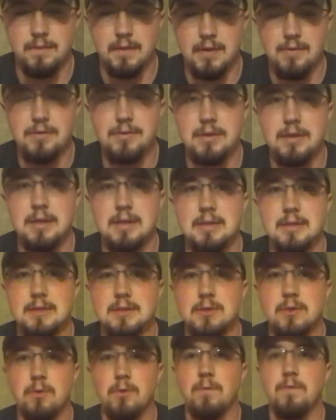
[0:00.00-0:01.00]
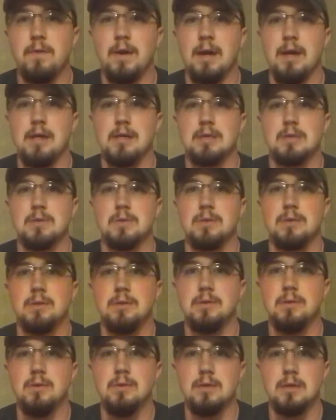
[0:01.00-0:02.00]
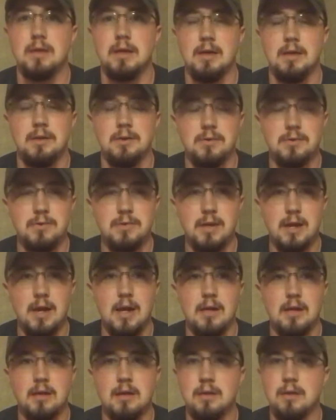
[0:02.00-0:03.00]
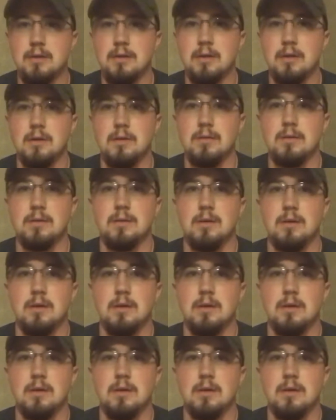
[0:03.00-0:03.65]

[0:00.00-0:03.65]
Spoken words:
Everything is so fast. When you do that, you're not going to know